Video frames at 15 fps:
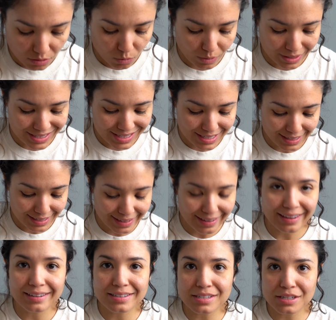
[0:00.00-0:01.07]
Once you
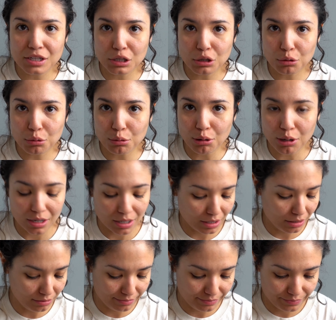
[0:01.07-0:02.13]
get
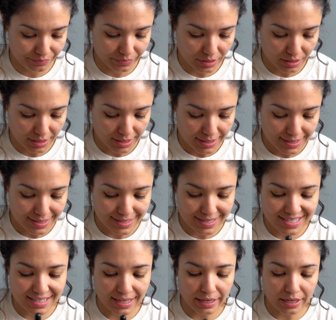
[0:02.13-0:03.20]
your
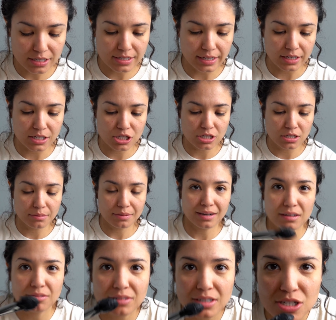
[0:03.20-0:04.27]
Desired texture. I
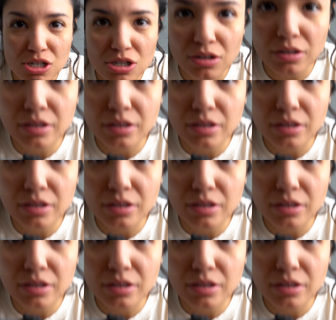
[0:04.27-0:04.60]
kind of want to show